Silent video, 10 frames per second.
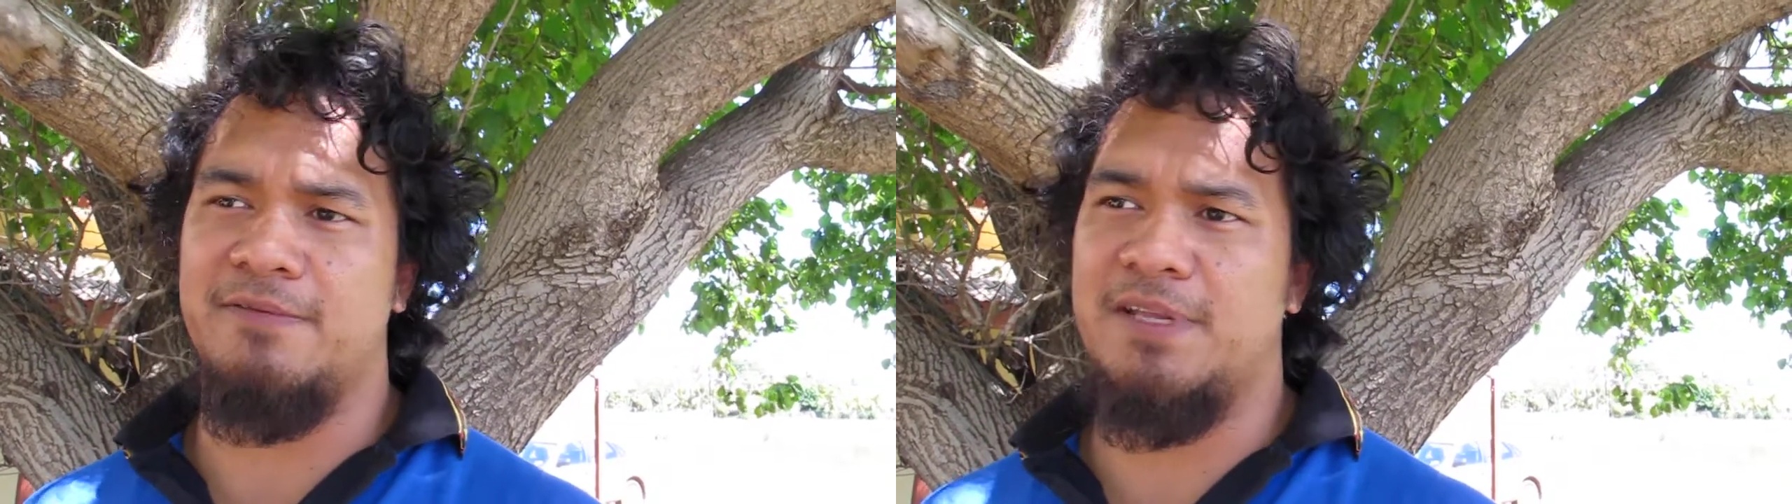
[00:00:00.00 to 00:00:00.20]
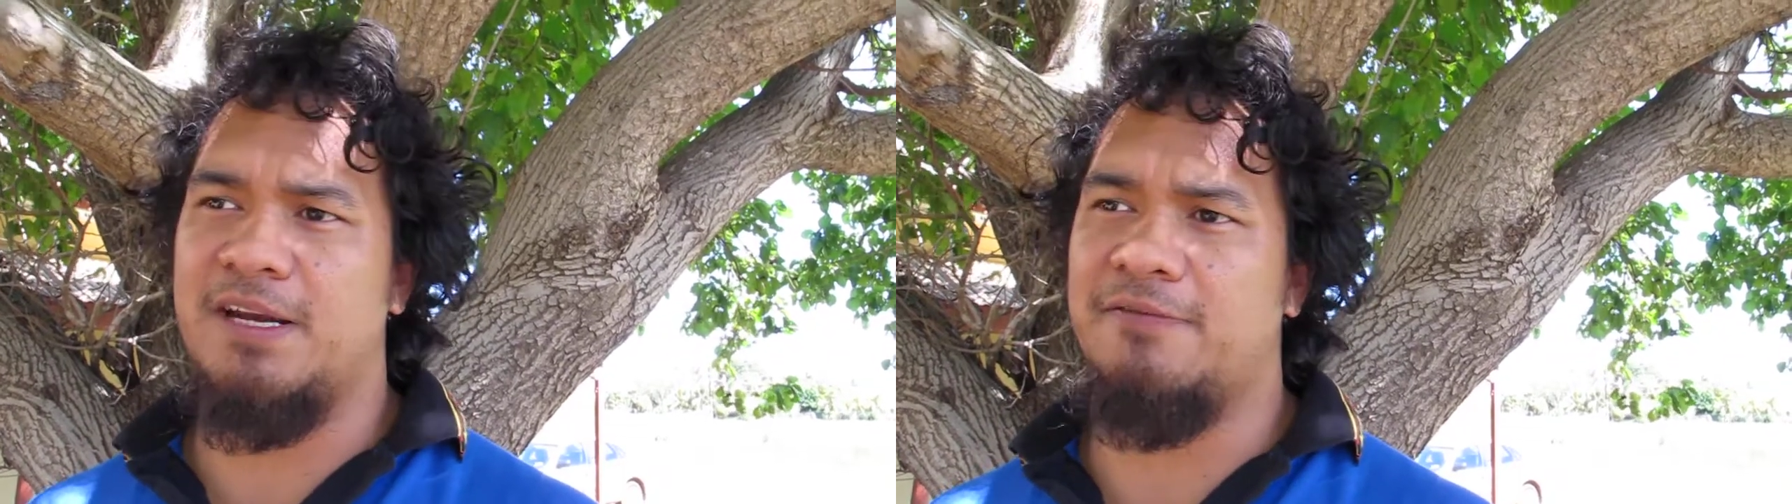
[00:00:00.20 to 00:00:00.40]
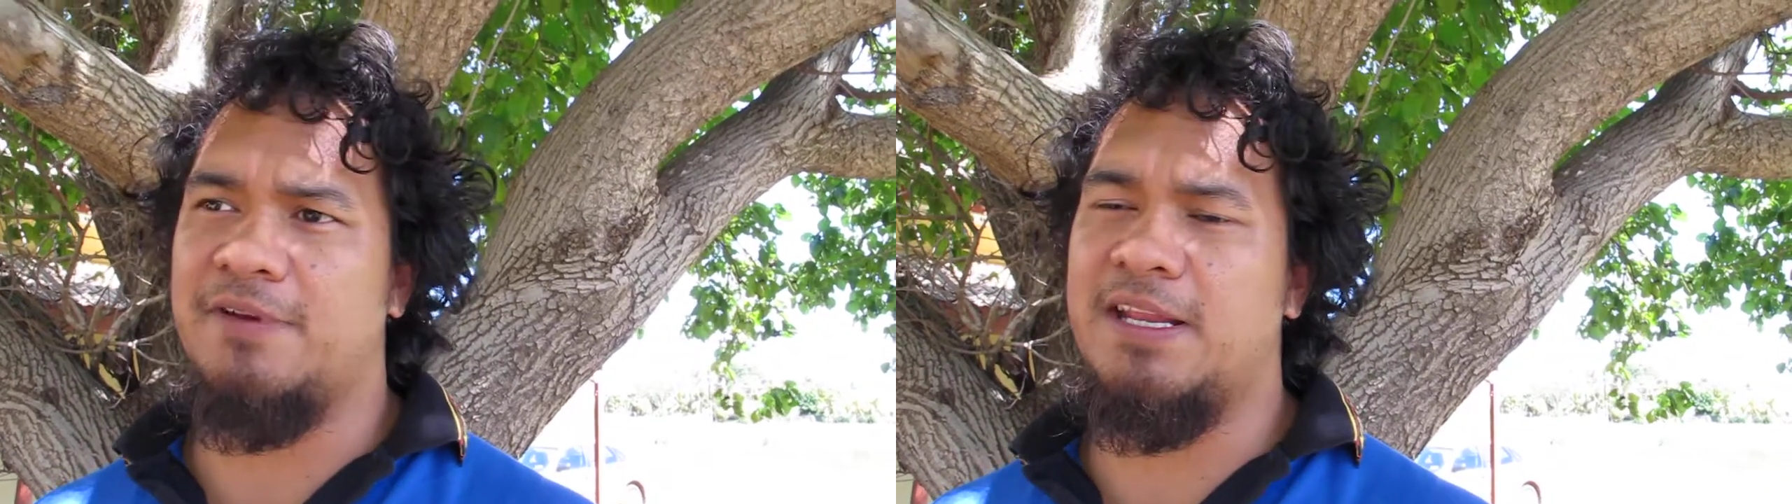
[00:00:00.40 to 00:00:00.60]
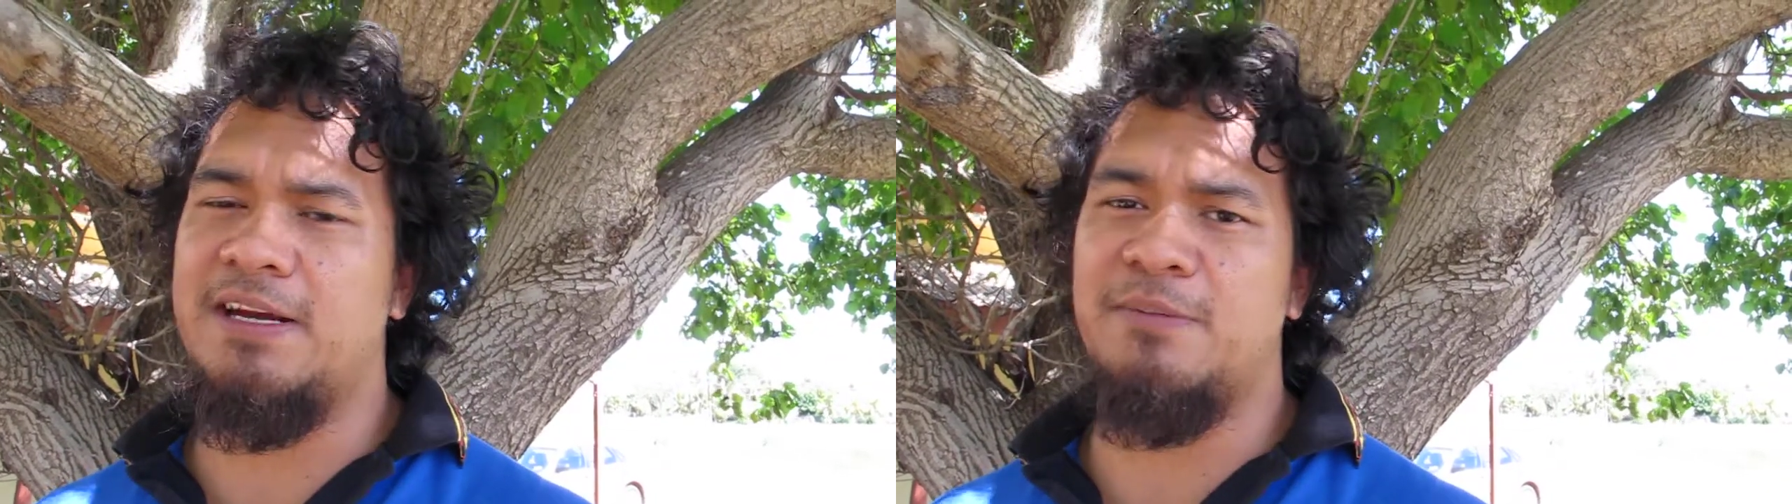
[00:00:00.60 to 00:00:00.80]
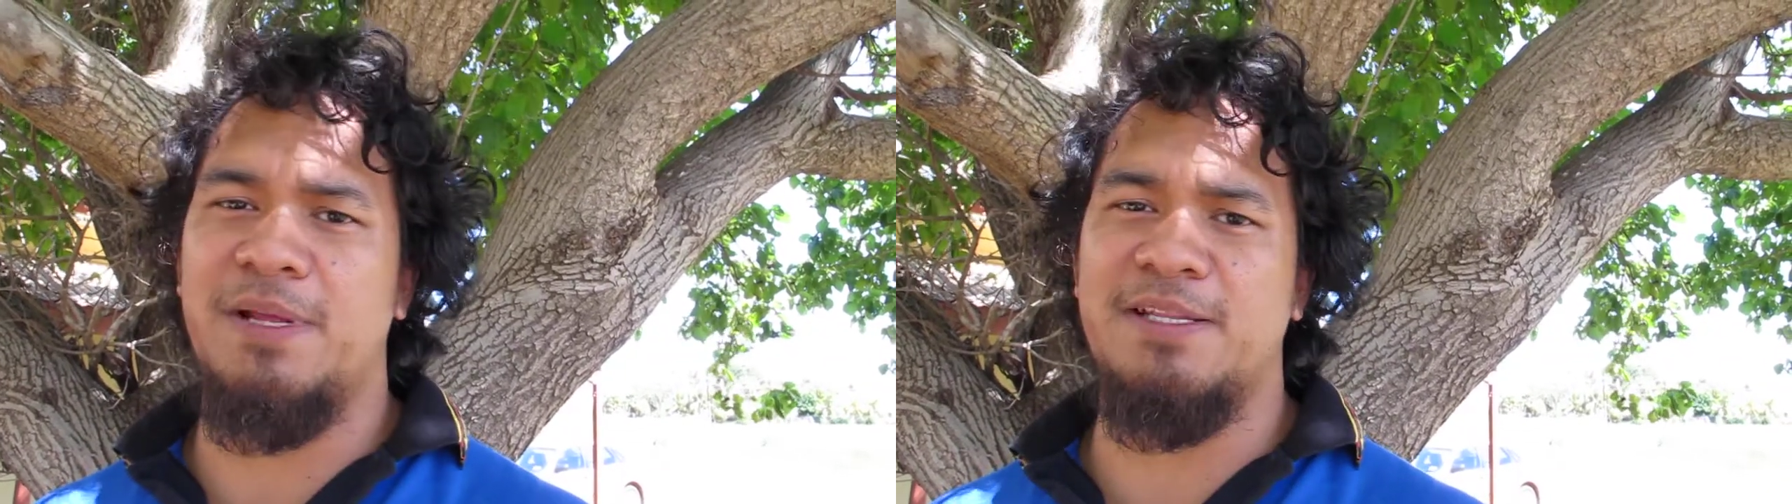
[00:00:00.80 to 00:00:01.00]
If it
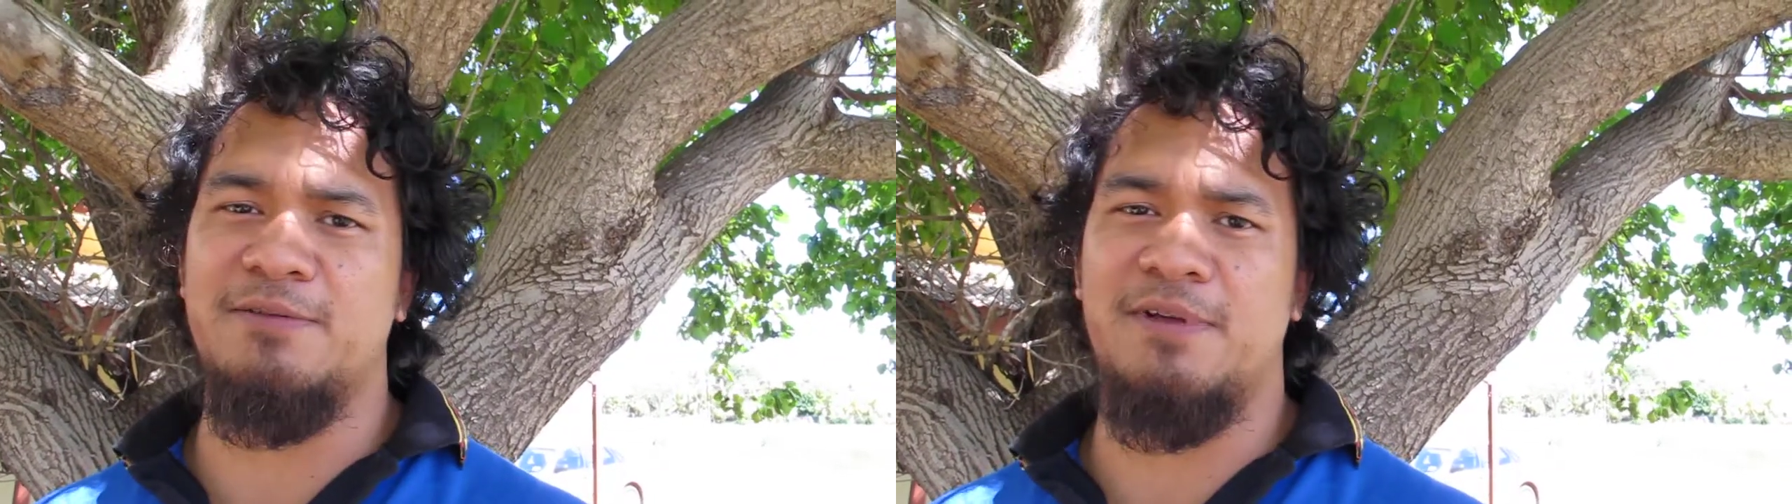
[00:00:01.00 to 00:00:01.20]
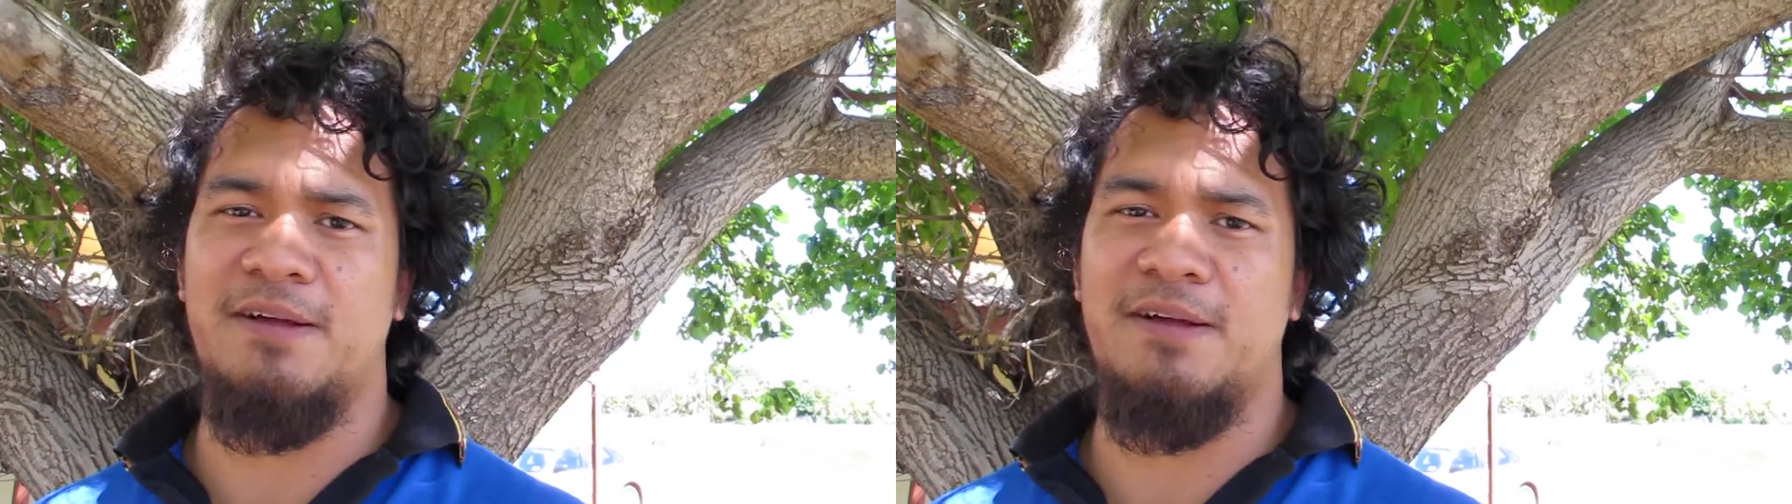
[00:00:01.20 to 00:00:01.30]
needed a pencil,